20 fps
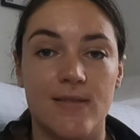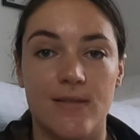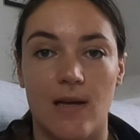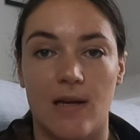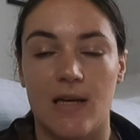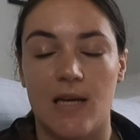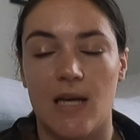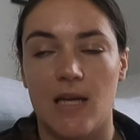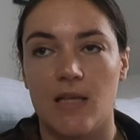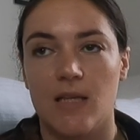
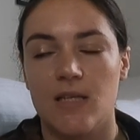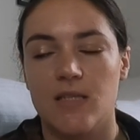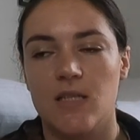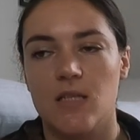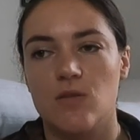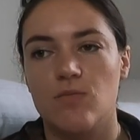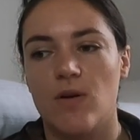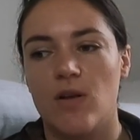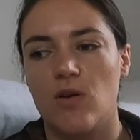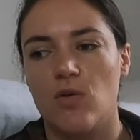sucking, this
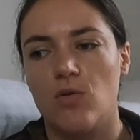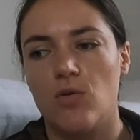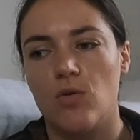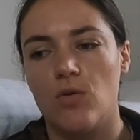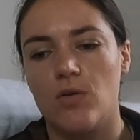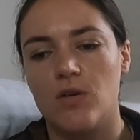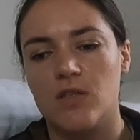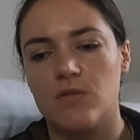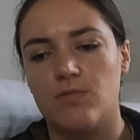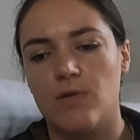is when a
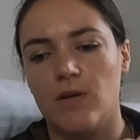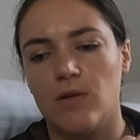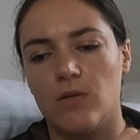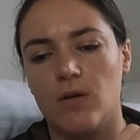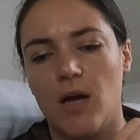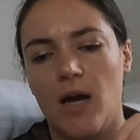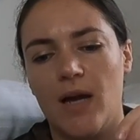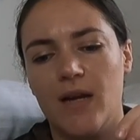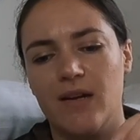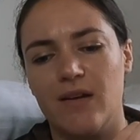horse will
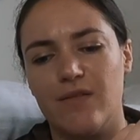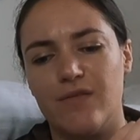kind